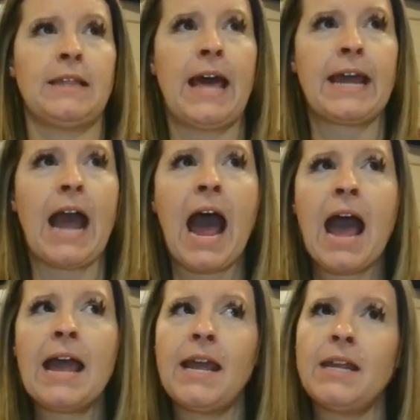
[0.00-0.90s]
Like,
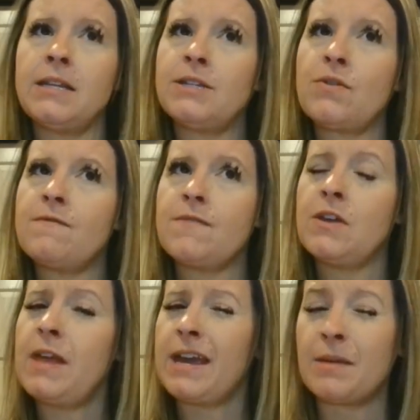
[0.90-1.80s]
I don't
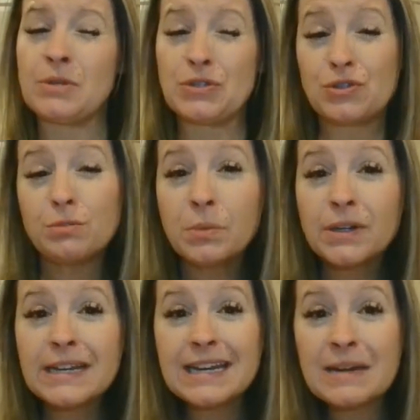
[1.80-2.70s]
feel like I'm a super
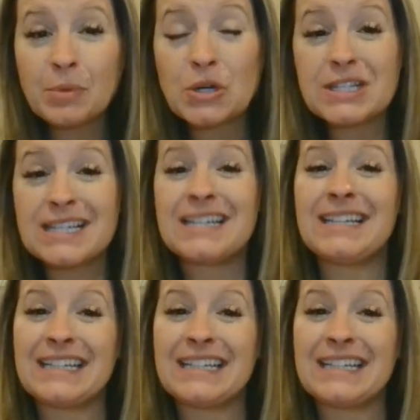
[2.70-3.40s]
needy person.